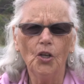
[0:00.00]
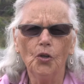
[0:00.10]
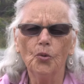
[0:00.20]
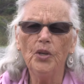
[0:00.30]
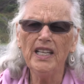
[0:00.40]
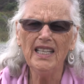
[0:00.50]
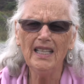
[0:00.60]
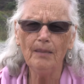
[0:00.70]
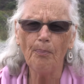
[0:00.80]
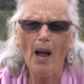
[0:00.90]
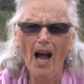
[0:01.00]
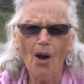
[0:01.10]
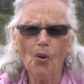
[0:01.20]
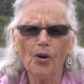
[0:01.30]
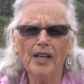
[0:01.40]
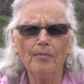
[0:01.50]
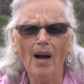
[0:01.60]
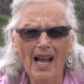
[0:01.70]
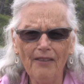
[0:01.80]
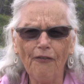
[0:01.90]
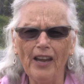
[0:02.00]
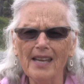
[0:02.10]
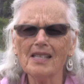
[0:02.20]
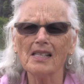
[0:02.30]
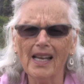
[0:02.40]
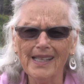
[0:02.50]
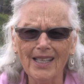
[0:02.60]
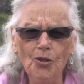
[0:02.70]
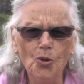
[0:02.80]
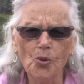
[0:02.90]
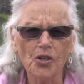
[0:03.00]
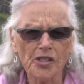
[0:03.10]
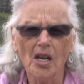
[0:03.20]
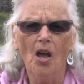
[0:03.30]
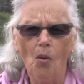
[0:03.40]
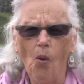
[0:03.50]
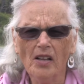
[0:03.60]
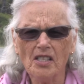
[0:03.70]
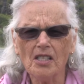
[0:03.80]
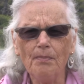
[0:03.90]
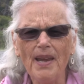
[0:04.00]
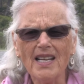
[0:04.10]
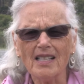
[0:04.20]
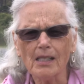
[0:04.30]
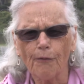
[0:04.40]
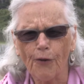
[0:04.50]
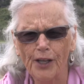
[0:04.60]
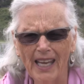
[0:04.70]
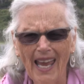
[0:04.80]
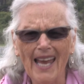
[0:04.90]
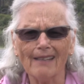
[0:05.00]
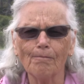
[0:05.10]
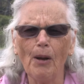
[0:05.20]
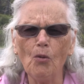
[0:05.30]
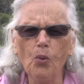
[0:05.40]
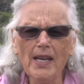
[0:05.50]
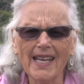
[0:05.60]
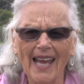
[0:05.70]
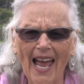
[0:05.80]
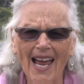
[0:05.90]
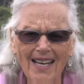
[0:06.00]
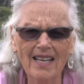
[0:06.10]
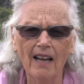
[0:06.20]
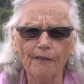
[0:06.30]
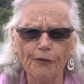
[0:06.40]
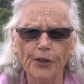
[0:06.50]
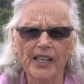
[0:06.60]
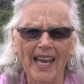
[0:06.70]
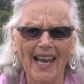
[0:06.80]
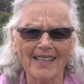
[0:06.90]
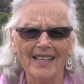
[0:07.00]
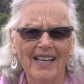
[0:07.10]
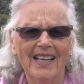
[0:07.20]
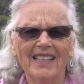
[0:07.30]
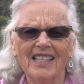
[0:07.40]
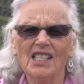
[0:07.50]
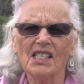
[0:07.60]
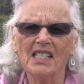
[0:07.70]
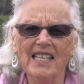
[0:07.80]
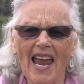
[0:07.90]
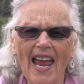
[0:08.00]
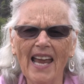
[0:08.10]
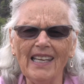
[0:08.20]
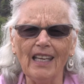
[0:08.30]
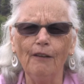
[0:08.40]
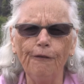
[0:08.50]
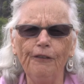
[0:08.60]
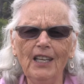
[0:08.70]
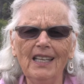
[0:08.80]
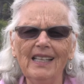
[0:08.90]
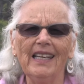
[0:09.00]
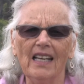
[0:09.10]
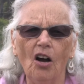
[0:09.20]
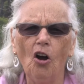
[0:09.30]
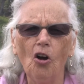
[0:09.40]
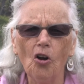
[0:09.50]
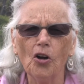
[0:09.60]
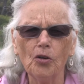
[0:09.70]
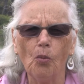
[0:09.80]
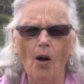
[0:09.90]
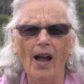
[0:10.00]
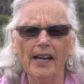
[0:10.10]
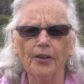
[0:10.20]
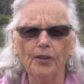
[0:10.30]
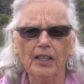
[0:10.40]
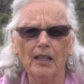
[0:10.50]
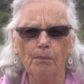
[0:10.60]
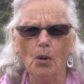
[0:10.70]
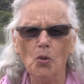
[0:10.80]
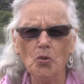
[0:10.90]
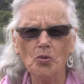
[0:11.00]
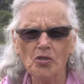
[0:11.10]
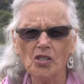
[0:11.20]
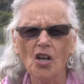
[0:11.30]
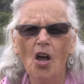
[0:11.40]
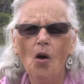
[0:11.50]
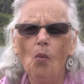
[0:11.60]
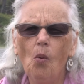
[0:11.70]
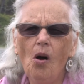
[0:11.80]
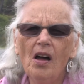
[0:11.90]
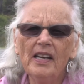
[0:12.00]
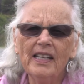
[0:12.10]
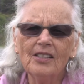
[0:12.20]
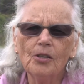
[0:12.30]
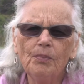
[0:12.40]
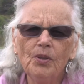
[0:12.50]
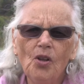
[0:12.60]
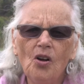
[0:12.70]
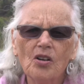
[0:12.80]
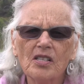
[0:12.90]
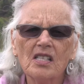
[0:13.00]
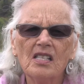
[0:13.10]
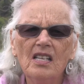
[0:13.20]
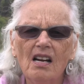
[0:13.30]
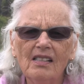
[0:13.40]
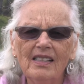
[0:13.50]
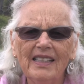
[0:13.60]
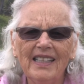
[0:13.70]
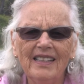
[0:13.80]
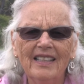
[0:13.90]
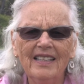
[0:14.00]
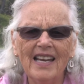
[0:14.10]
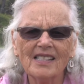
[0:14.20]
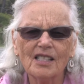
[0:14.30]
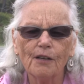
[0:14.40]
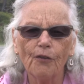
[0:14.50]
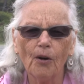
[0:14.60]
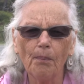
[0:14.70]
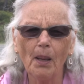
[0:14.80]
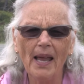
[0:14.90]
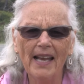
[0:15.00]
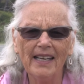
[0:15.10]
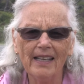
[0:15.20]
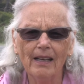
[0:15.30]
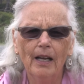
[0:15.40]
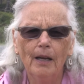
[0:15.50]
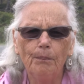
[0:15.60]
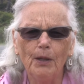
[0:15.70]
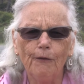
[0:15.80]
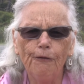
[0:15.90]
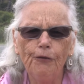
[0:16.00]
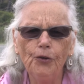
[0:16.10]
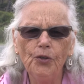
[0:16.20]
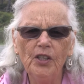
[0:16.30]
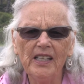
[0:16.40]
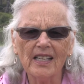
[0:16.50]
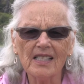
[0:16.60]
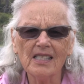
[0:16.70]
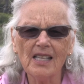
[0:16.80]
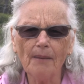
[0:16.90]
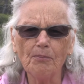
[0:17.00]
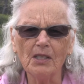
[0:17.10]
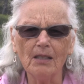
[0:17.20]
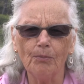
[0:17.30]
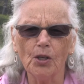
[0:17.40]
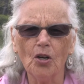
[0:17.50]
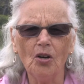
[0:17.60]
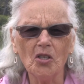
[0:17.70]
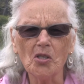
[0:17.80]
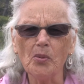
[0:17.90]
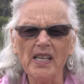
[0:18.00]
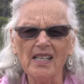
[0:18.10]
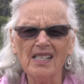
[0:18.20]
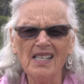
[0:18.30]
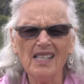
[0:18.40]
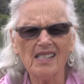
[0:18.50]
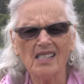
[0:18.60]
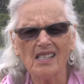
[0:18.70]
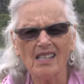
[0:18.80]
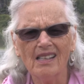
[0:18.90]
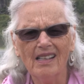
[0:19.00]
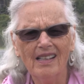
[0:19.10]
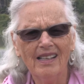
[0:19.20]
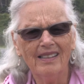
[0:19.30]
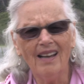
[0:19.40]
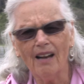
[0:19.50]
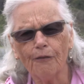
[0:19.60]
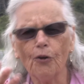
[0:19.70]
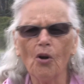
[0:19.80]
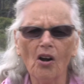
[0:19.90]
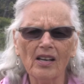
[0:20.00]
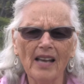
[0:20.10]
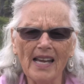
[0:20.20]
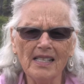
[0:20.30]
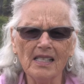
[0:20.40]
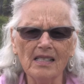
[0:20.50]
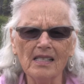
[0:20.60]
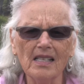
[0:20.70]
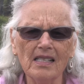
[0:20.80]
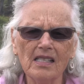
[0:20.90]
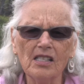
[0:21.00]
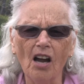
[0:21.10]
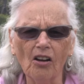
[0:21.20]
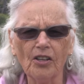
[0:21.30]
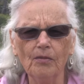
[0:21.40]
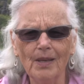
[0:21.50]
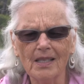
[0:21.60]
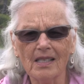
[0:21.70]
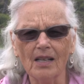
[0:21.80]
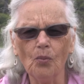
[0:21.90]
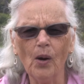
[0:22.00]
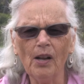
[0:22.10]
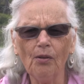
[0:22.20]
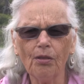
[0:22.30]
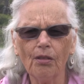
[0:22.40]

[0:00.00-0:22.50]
Greedy power in my face, like in yours, wants to make us forget, but we cannot forget this nagging feeling hardwired in the bones, wanting to belong snugly in the nest of our planet, be fully accepted because we exist, not for our licenses, documents, and wealth.